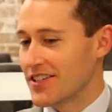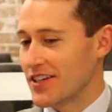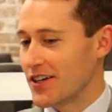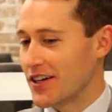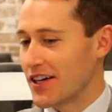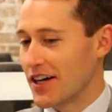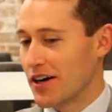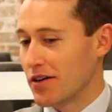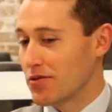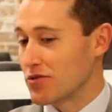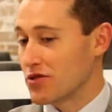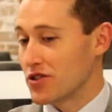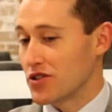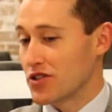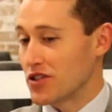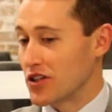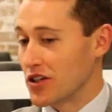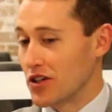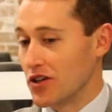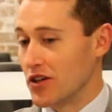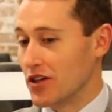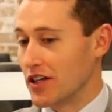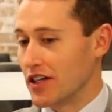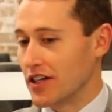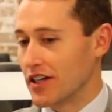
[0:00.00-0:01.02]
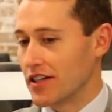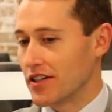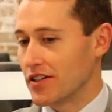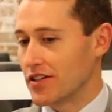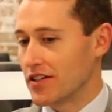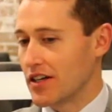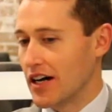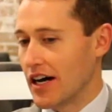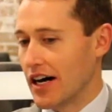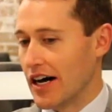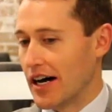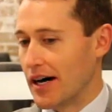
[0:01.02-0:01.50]
so, yeah, I was just at uni,
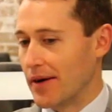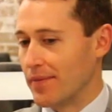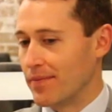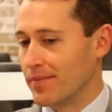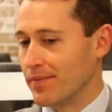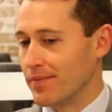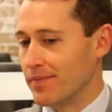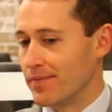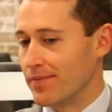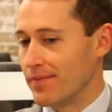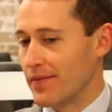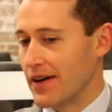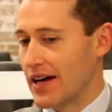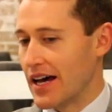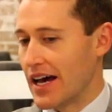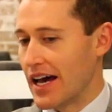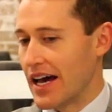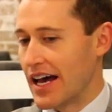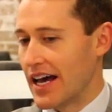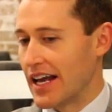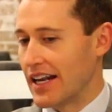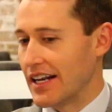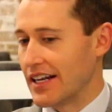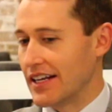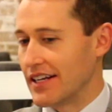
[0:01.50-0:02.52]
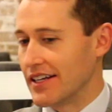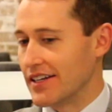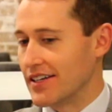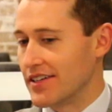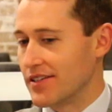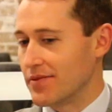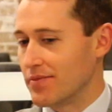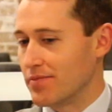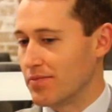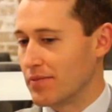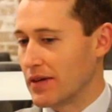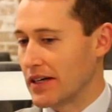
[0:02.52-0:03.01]

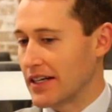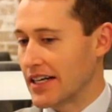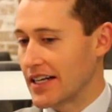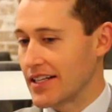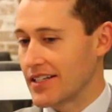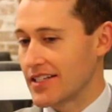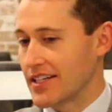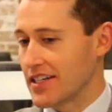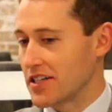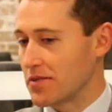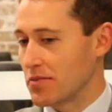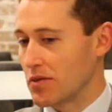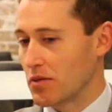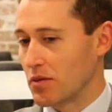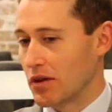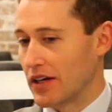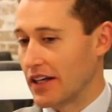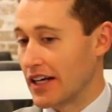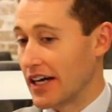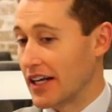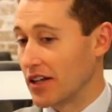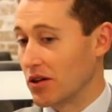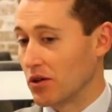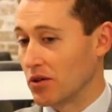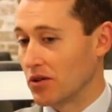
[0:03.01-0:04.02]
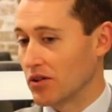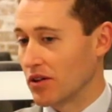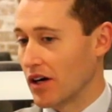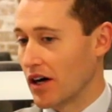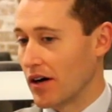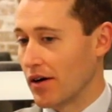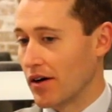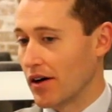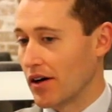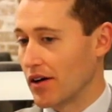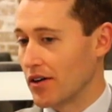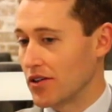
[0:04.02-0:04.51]
and my dad said to me one day, look,
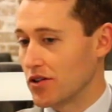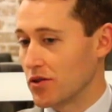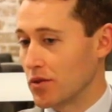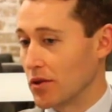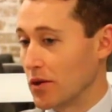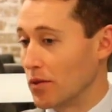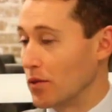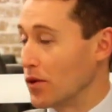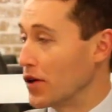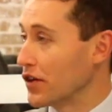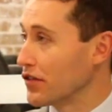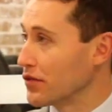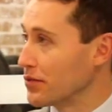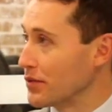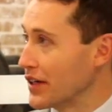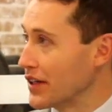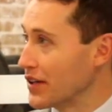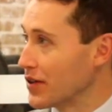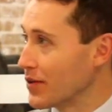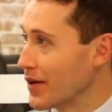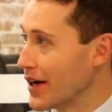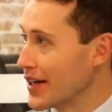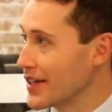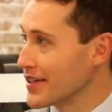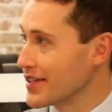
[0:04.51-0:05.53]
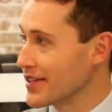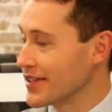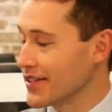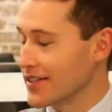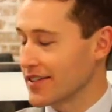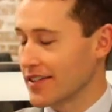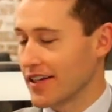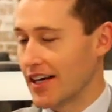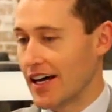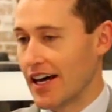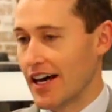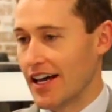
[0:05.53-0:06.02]
do you want to work for me at the
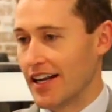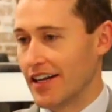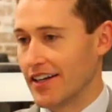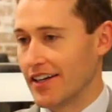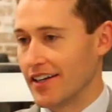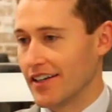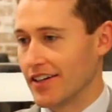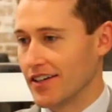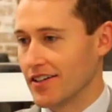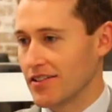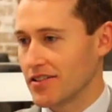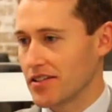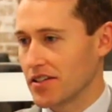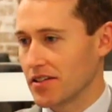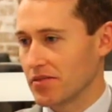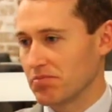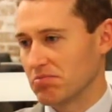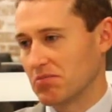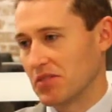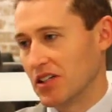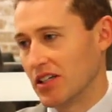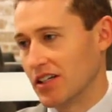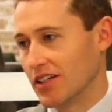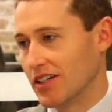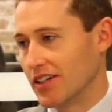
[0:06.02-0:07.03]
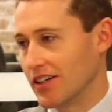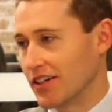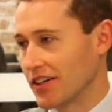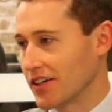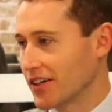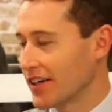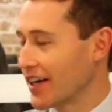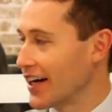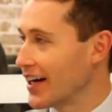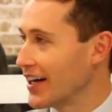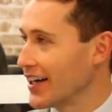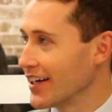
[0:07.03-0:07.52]
races? And I was like, oh,
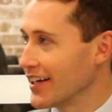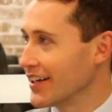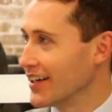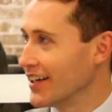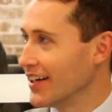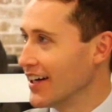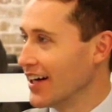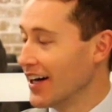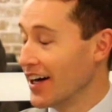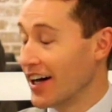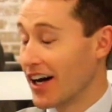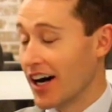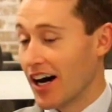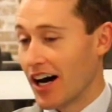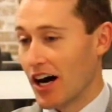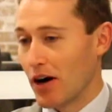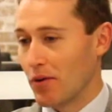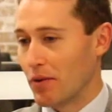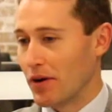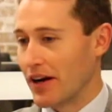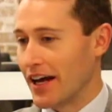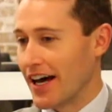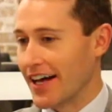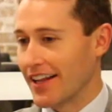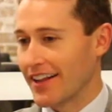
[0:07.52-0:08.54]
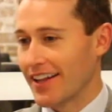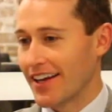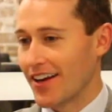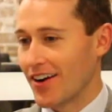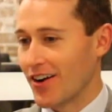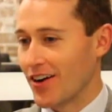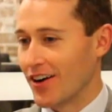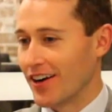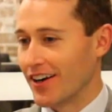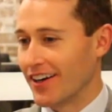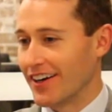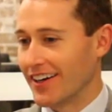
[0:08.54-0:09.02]
okay. And I went out
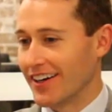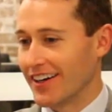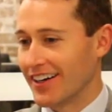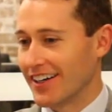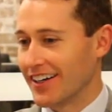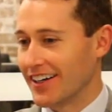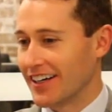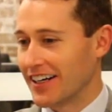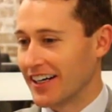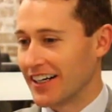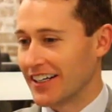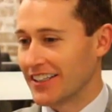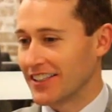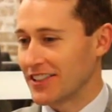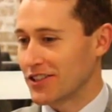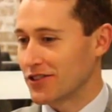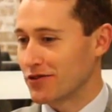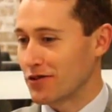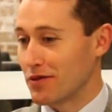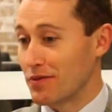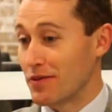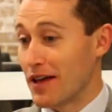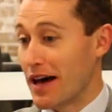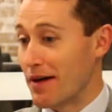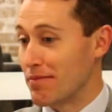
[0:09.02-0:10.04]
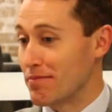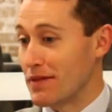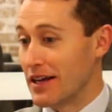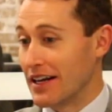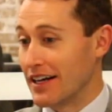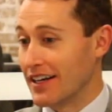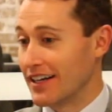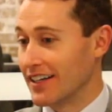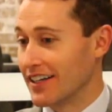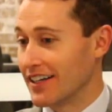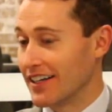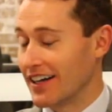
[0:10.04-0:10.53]
there, and I just, from that
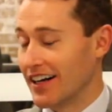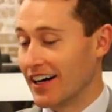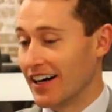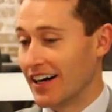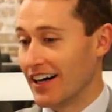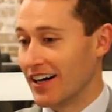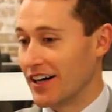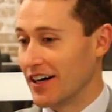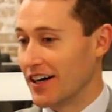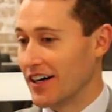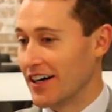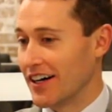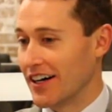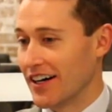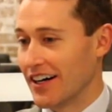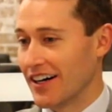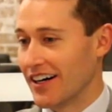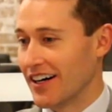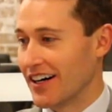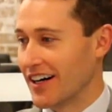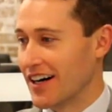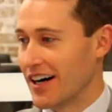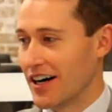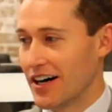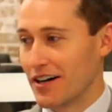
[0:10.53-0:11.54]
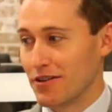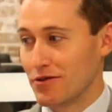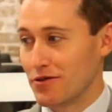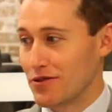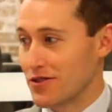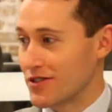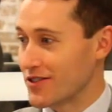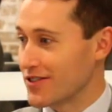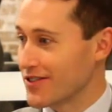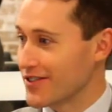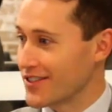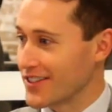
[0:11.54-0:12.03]
minute, I
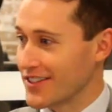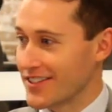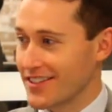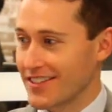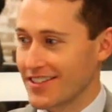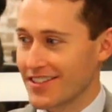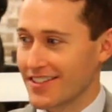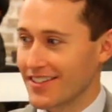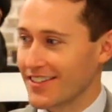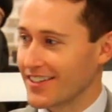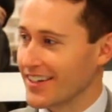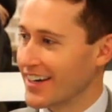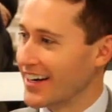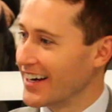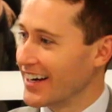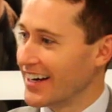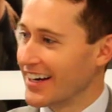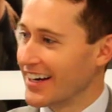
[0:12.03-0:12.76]
was just